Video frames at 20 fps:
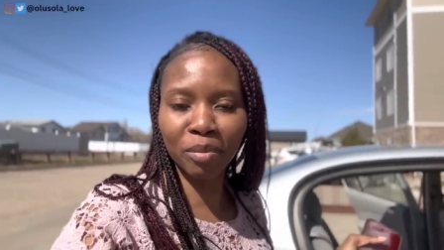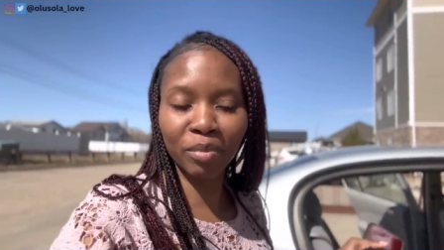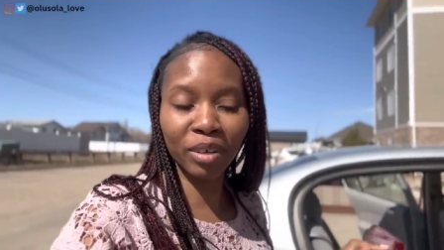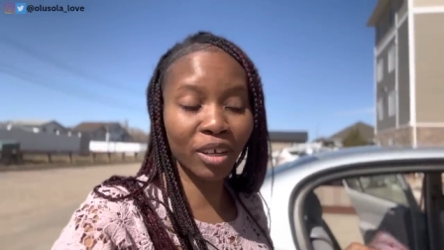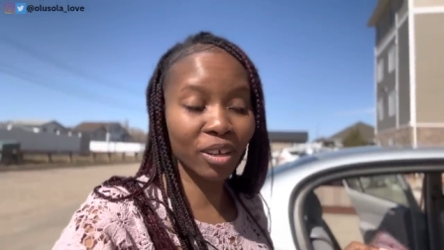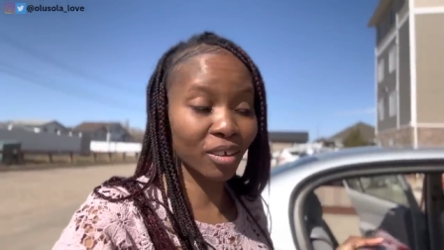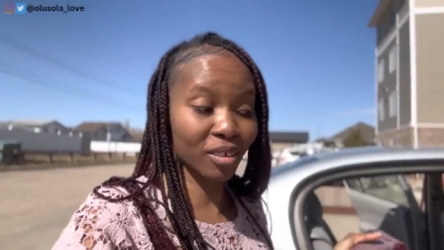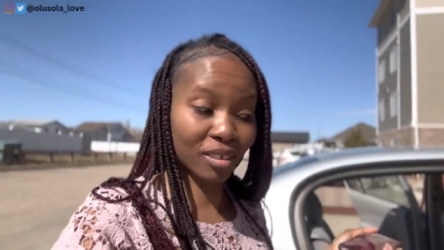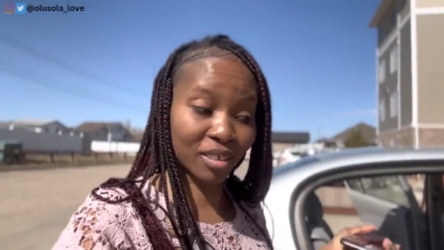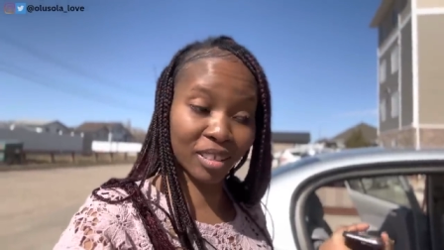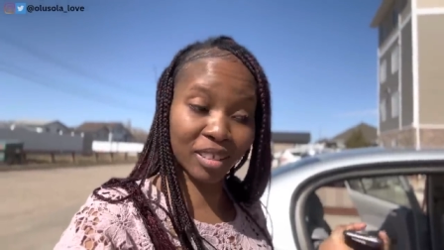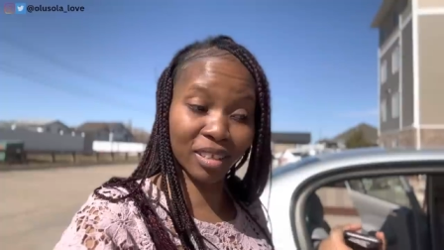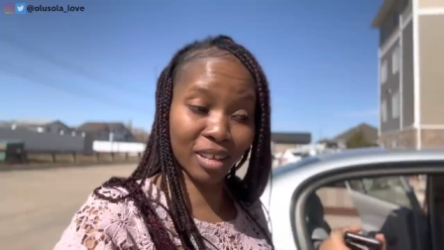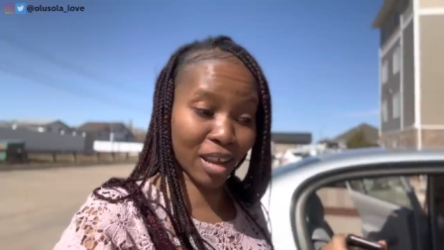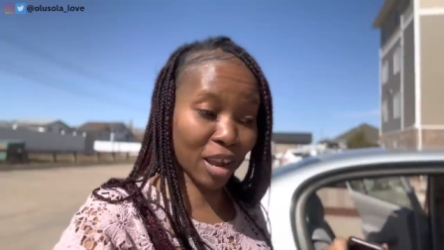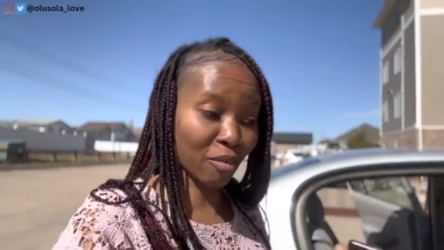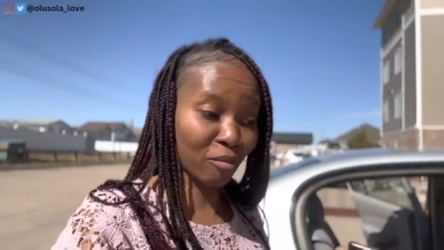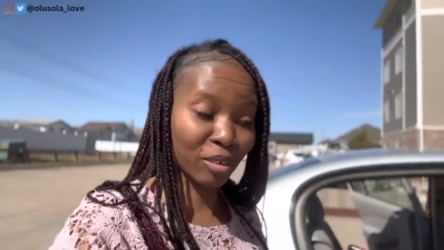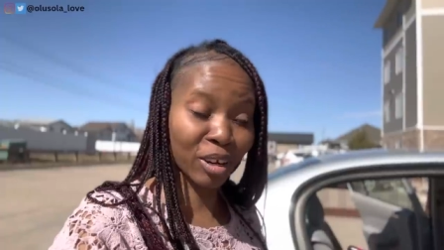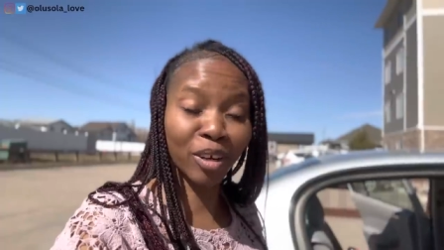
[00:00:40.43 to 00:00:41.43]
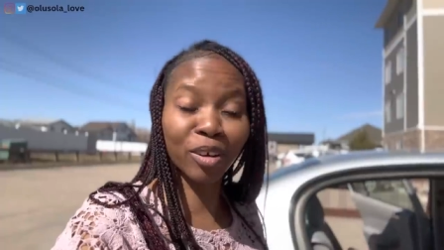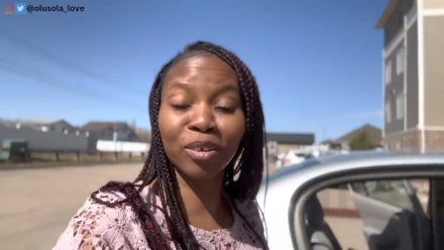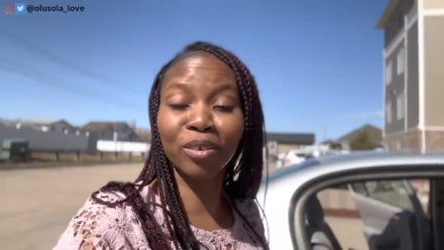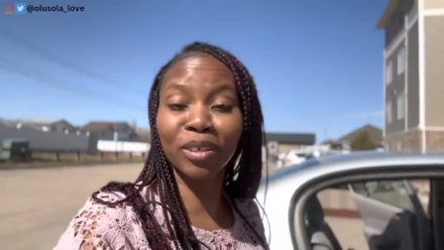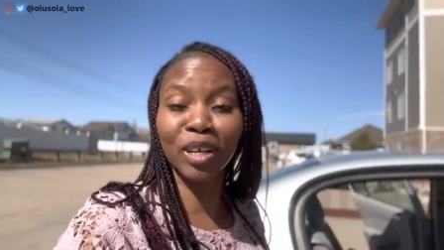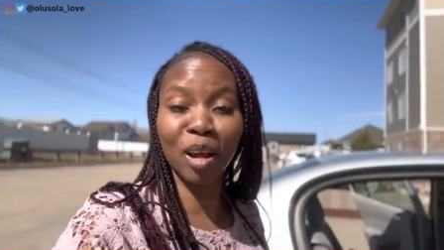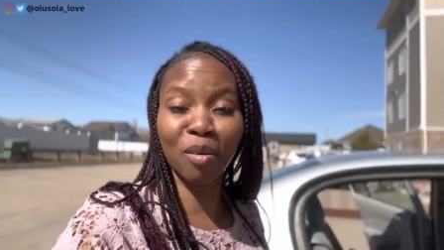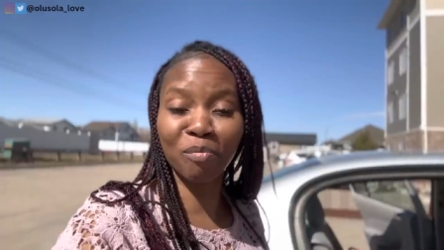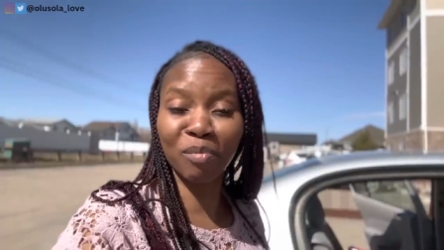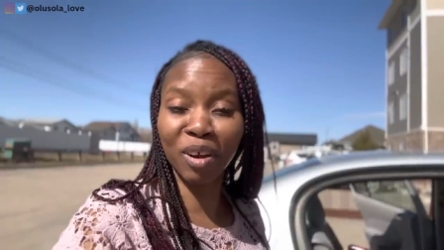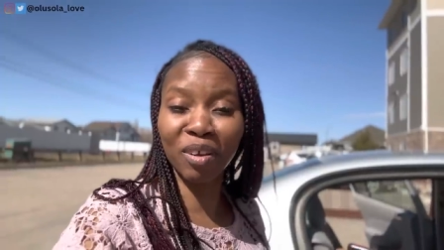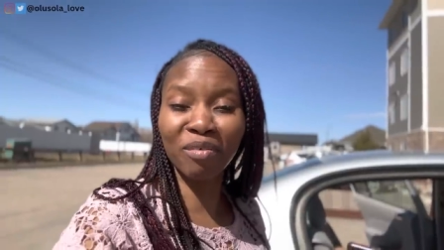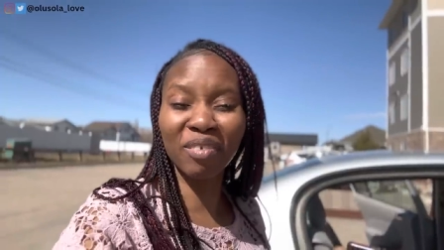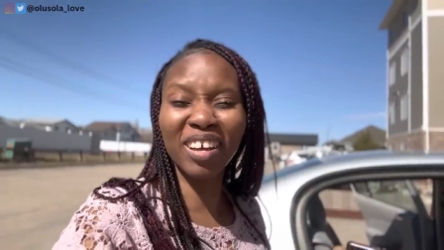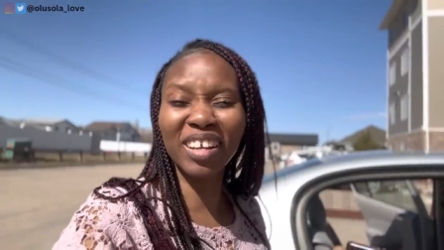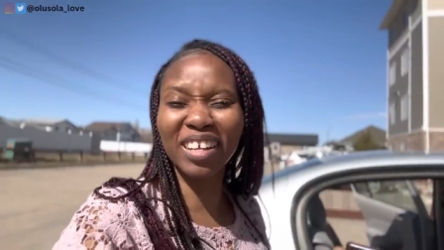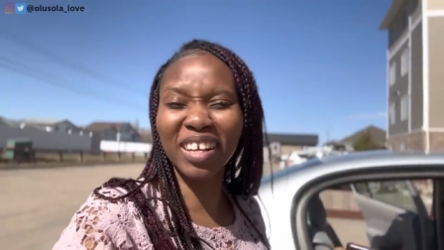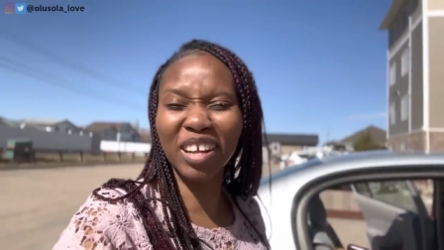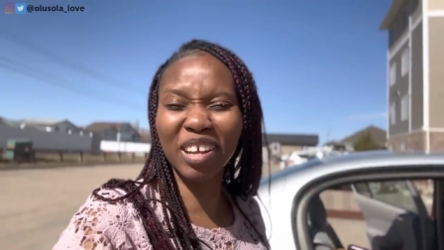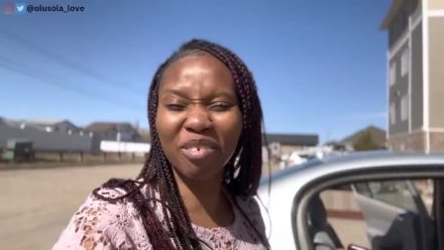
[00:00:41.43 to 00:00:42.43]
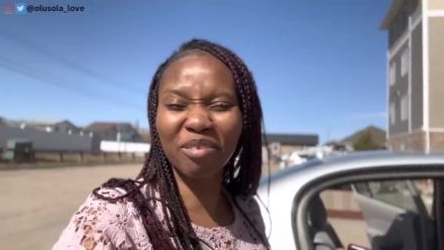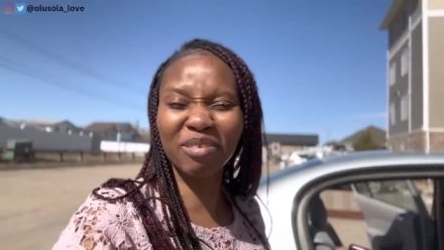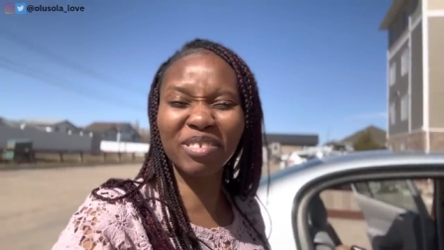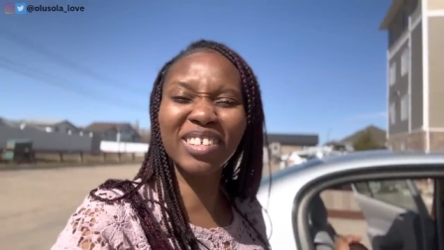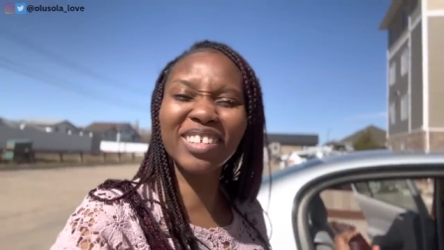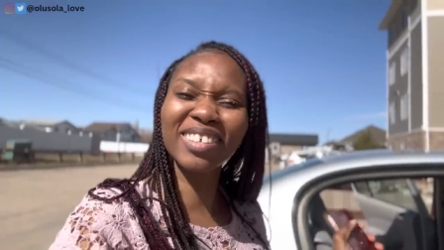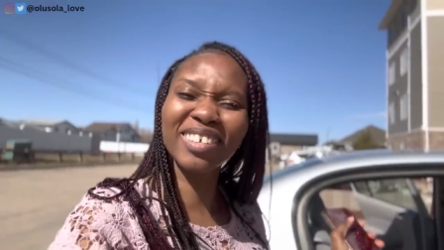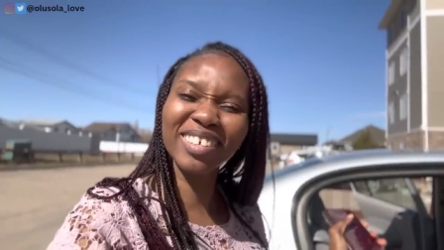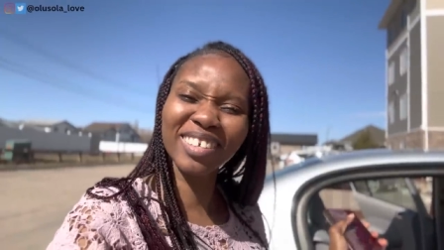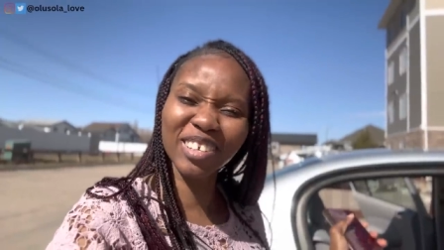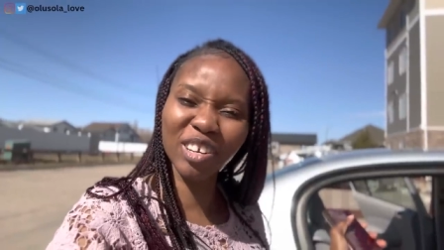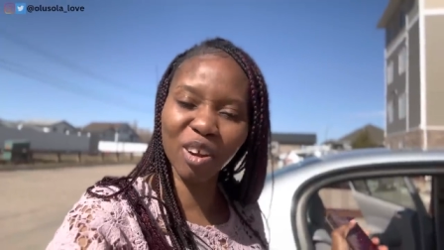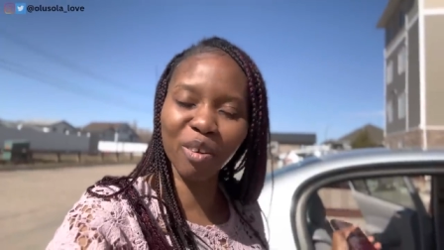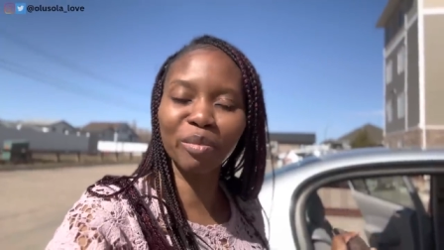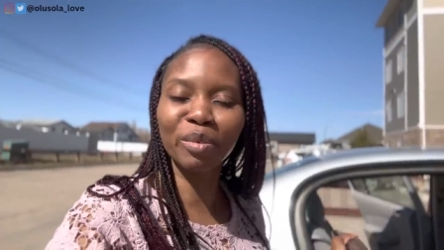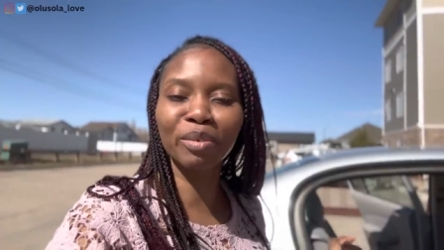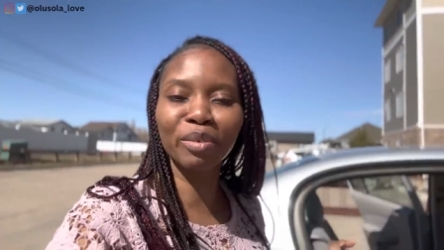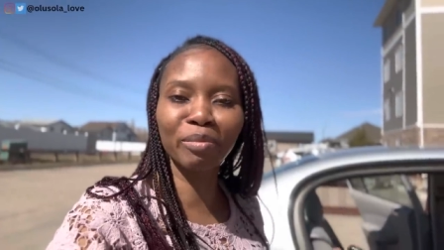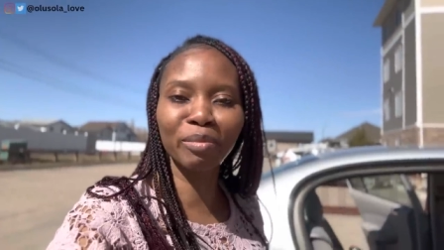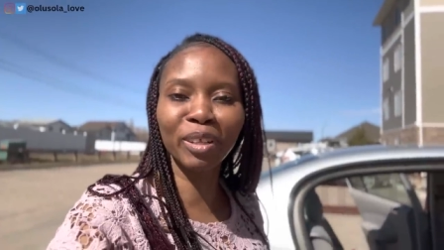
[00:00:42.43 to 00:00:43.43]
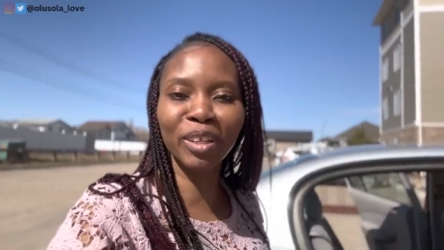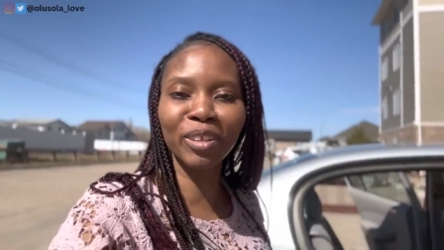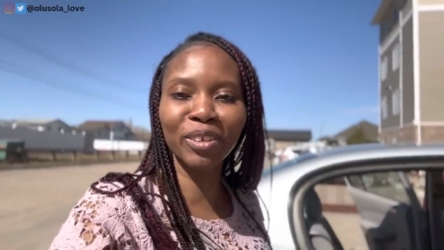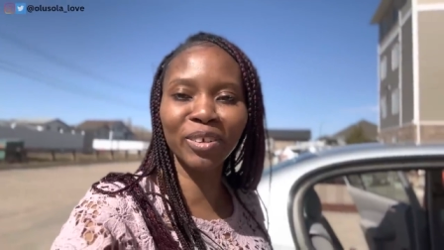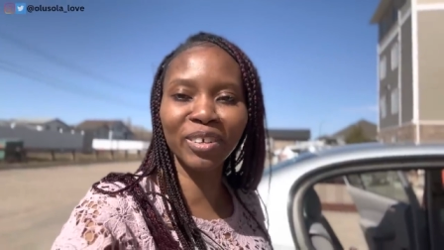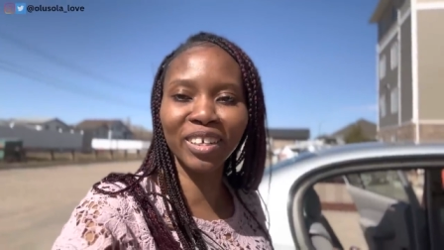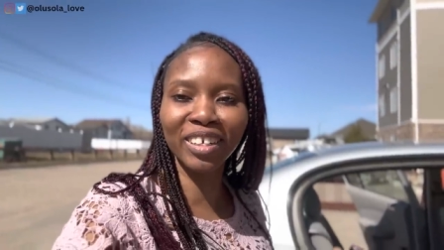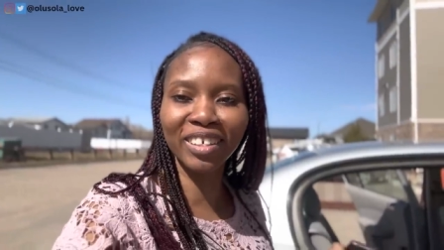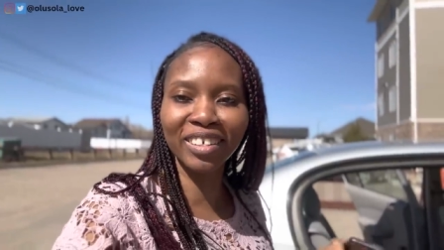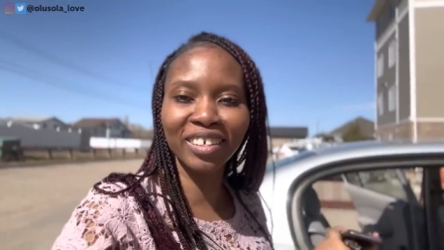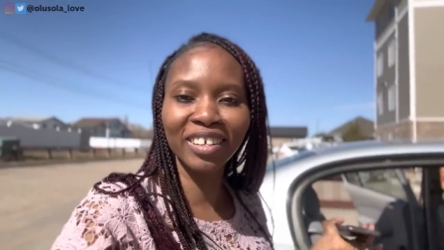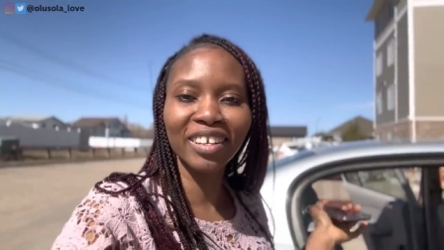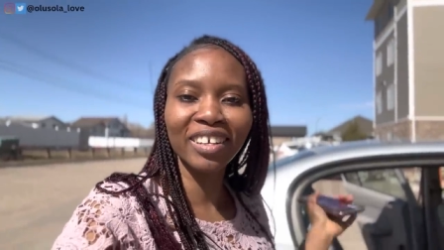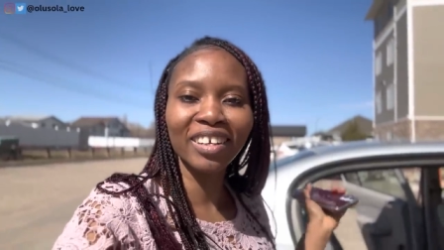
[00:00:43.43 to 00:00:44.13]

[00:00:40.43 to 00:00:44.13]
because every good and perfect gift comes from the Lord.